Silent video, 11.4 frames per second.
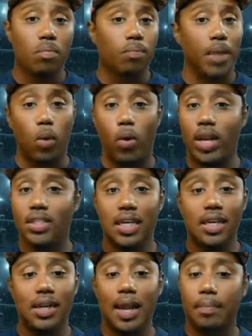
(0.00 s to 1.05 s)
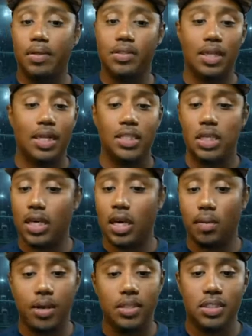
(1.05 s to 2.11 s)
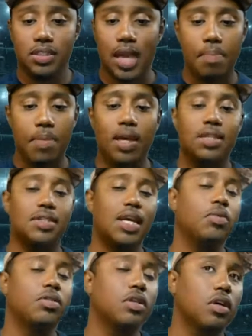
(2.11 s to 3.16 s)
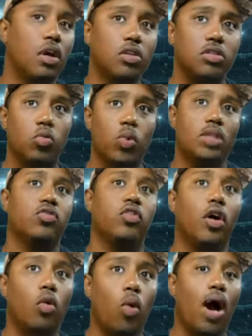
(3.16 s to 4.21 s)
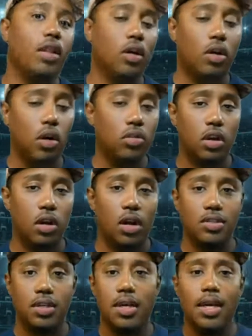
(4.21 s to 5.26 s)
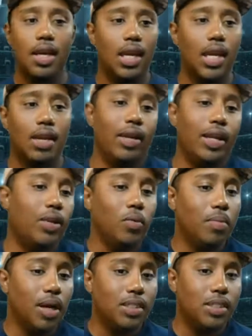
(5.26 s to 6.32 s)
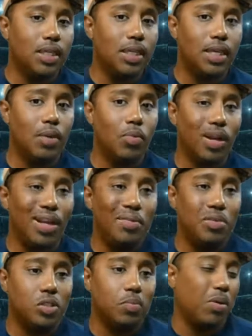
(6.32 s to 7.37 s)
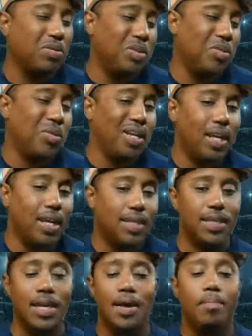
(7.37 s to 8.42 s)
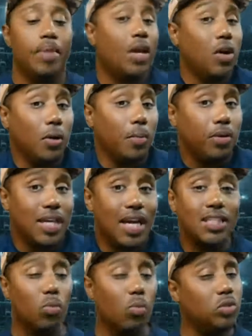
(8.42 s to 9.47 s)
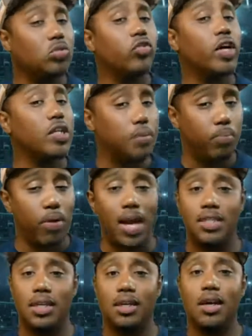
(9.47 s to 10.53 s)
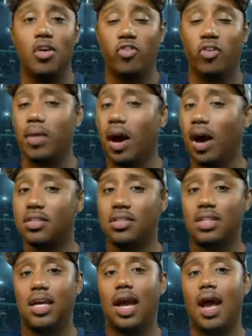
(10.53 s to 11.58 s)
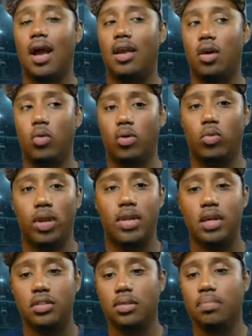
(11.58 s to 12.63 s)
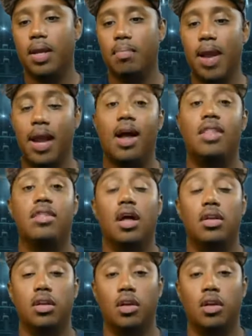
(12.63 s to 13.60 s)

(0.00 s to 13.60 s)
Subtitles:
they went into Indianapolis and they took care of business. I'm not going to say it was Carson Wentz's fault why the Colts lost. He didn't really do much. He did what he was supposed to do, I guess. They couldn't protect him, which was very surprising from the onset. With Quentin Nelson being back, I thought,